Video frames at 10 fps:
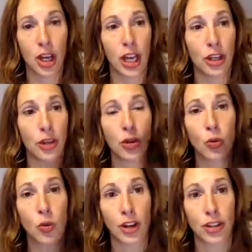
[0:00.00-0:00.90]
And you could
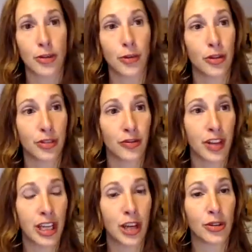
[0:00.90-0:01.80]
watch some of those
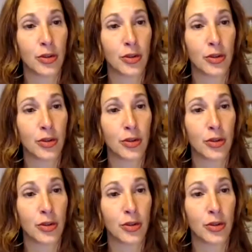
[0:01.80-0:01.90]
videos,